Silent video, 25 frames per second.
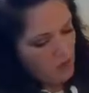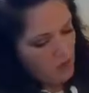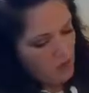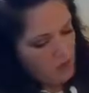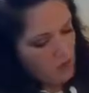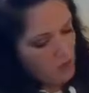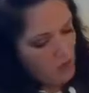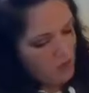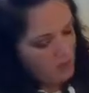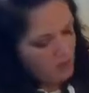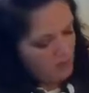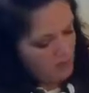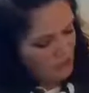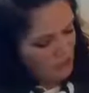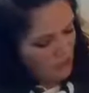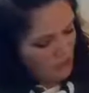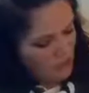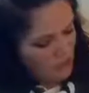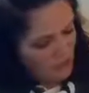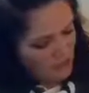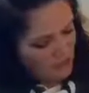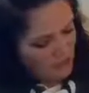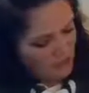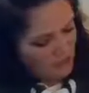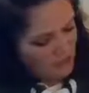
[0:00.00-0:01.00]
Go start
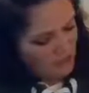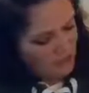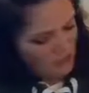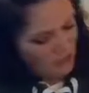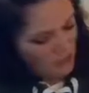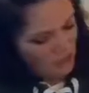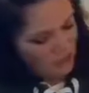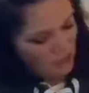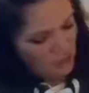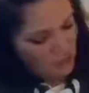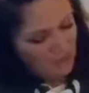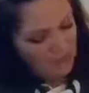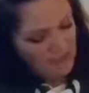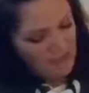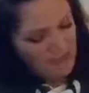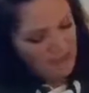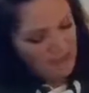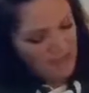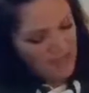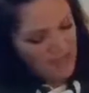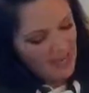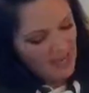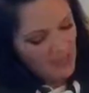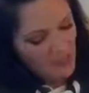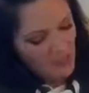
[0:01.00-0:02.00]
a petition. If the
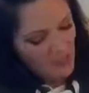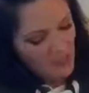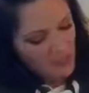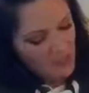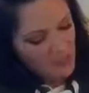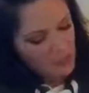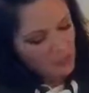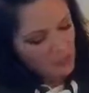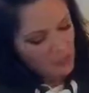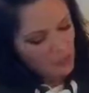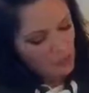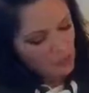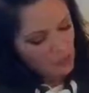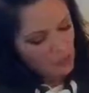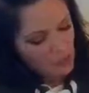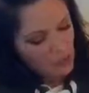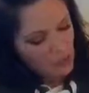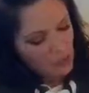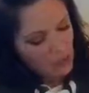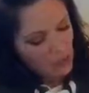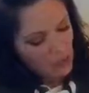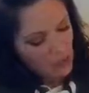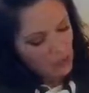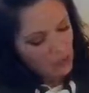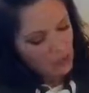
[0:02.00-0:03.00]
town wants a new
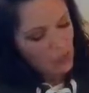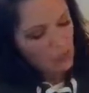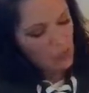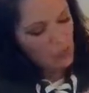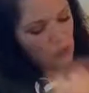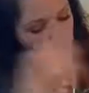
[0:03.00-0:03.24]
park, we'll